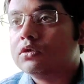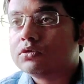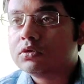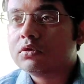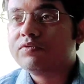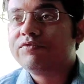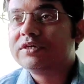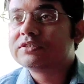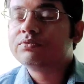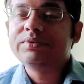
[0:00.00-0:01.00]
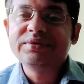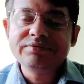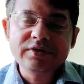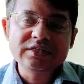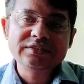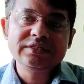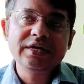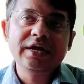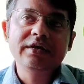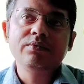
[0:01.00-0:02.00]
So first we
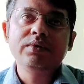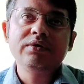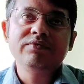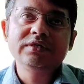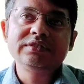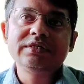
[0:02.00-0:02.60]
investigate, then